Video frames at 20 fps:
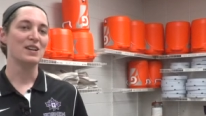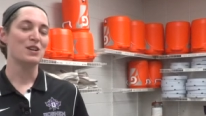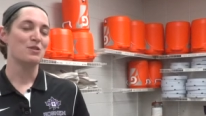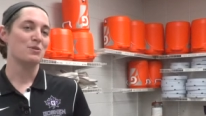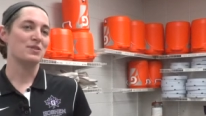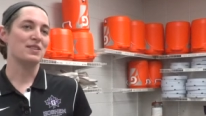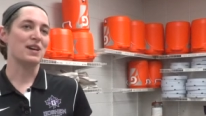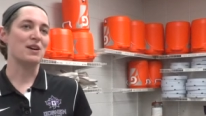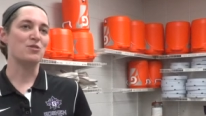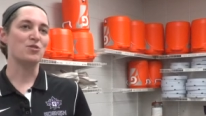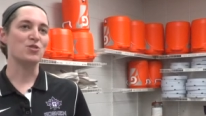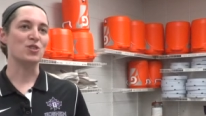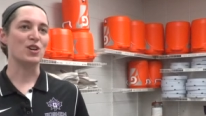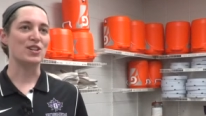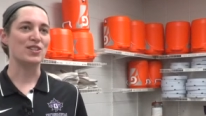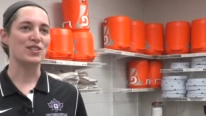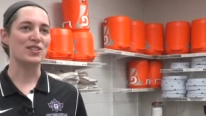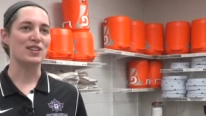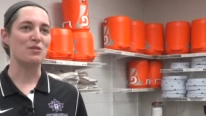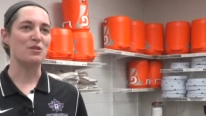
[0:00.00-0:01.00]
Without
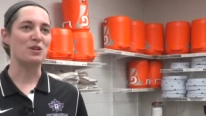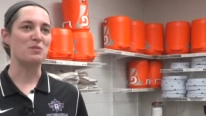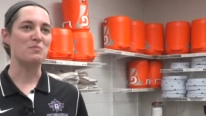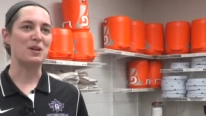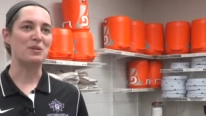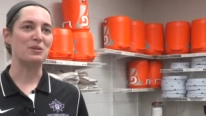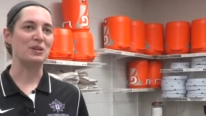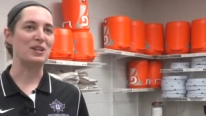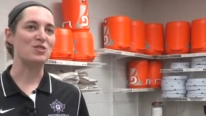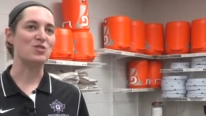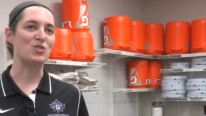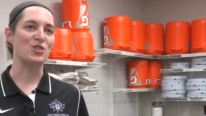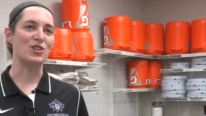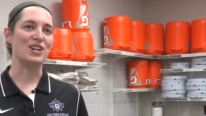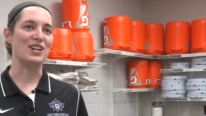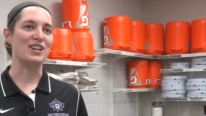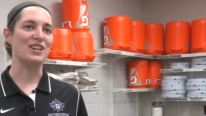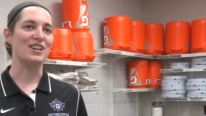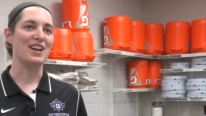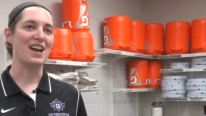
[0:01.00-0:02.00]
trust, I want to be able to
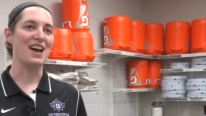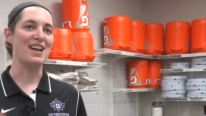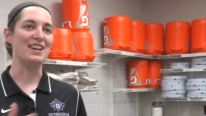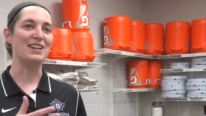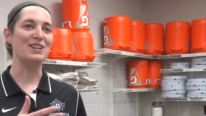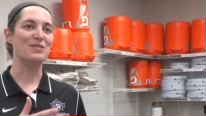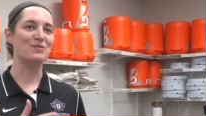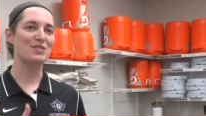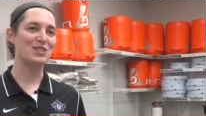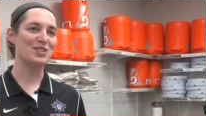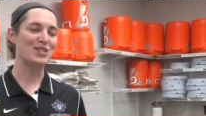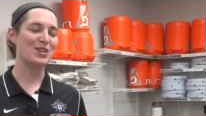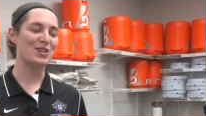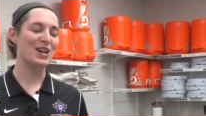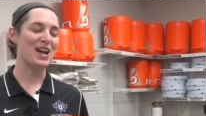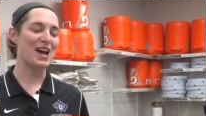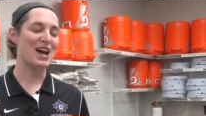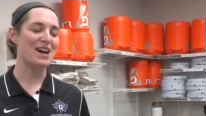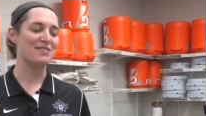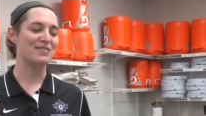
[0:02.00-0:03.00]
treat any of the
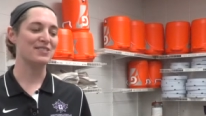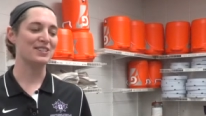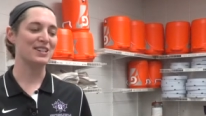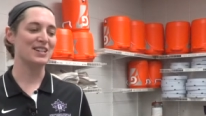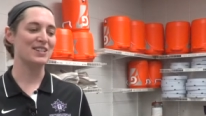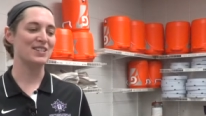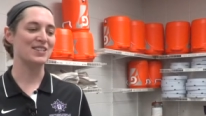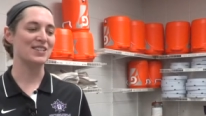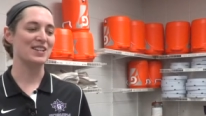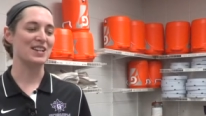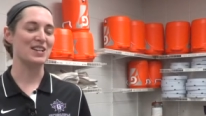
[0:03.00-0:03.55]
student athletes.